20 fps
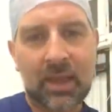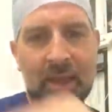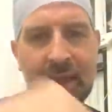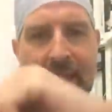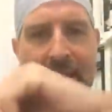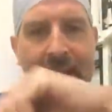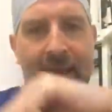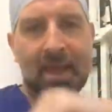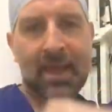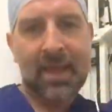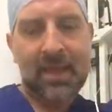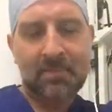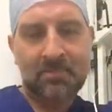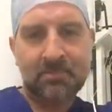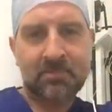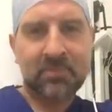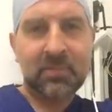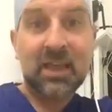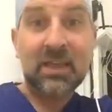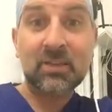Um,
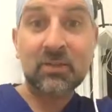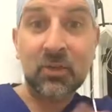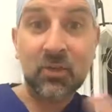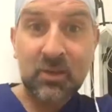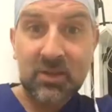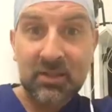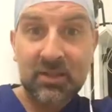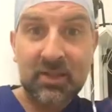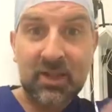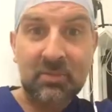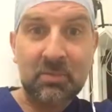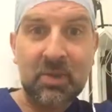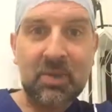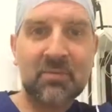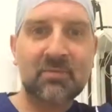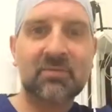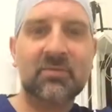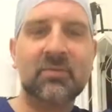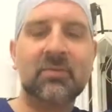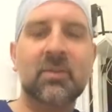thanks for your question, Amy.
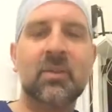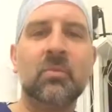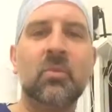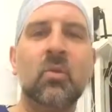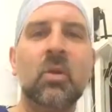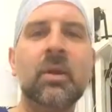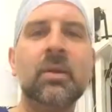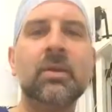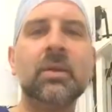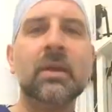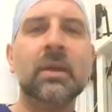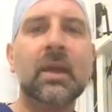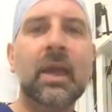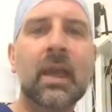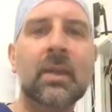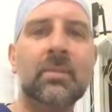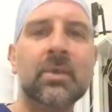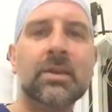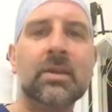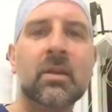Number one,
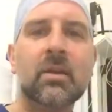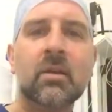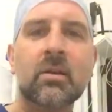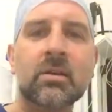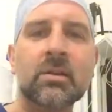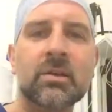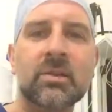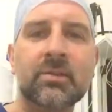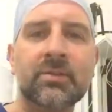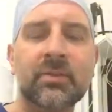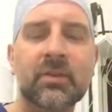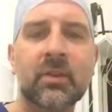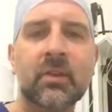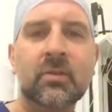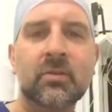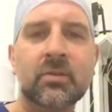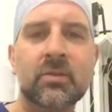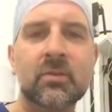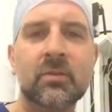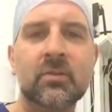Amy's asked for
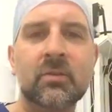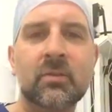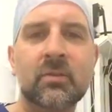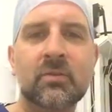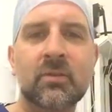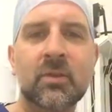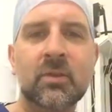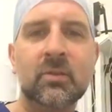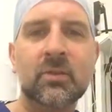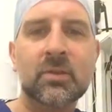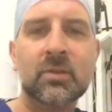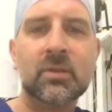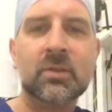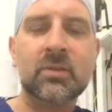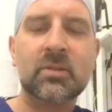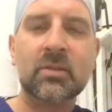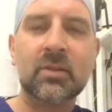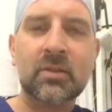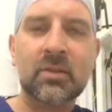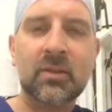those
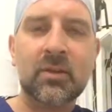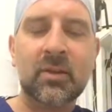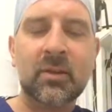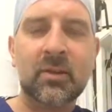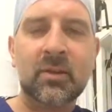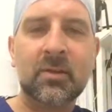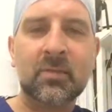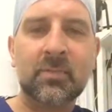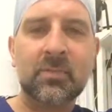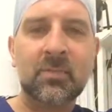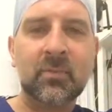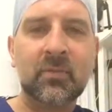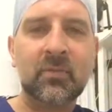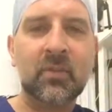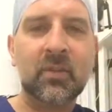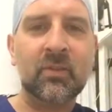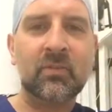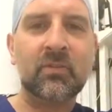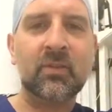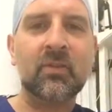viewers, um, for
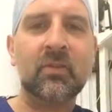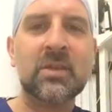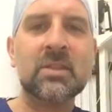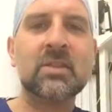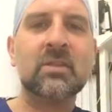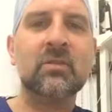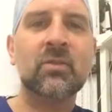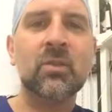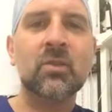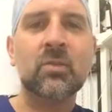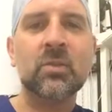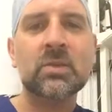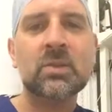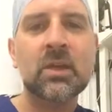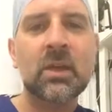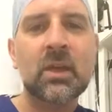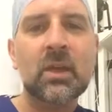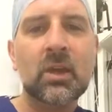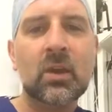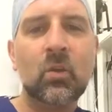the, rest of the viewers,
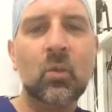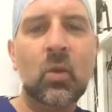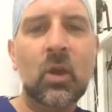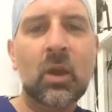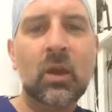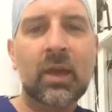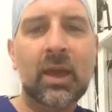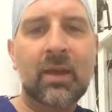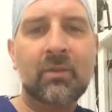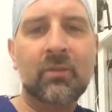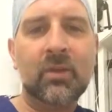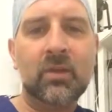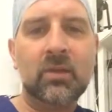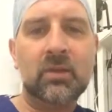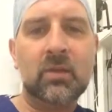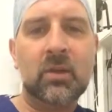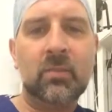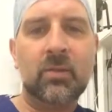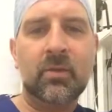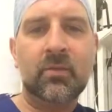will I have an
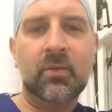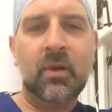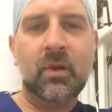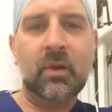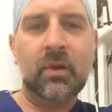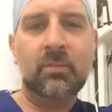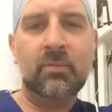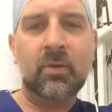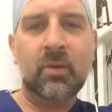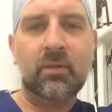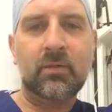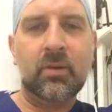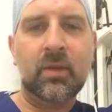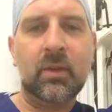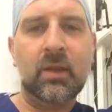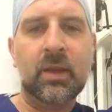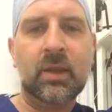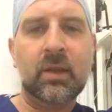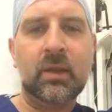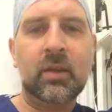example of a high profile
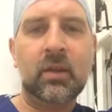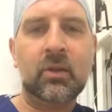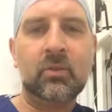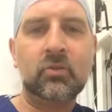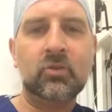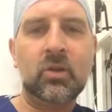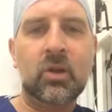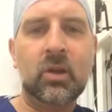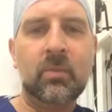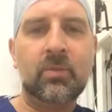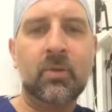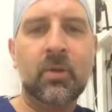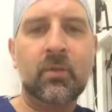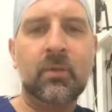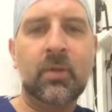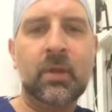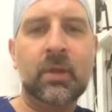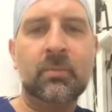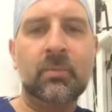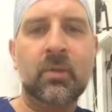and an ultra high
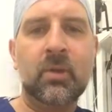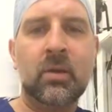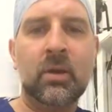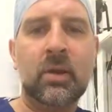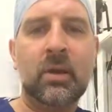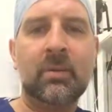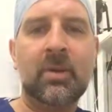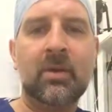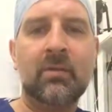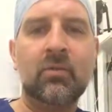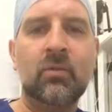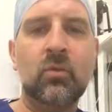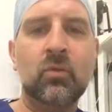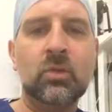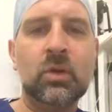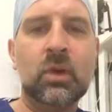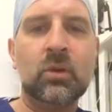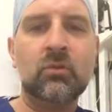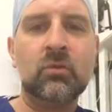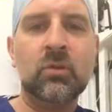profile implant in about
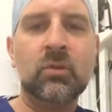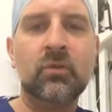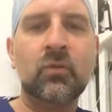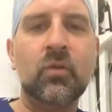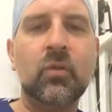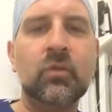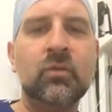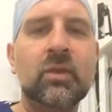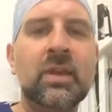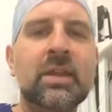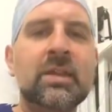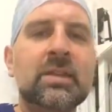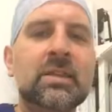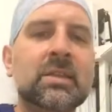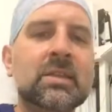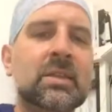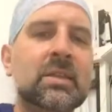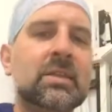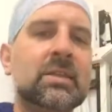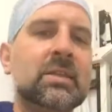400 to 480
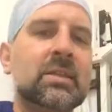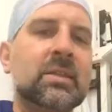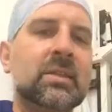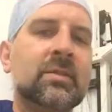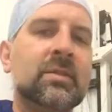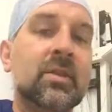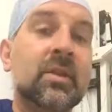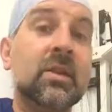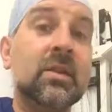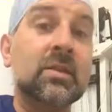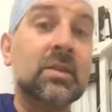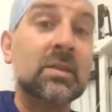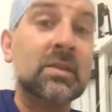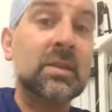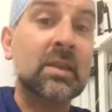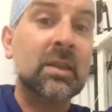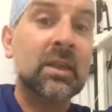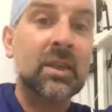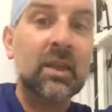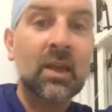cc's for her to see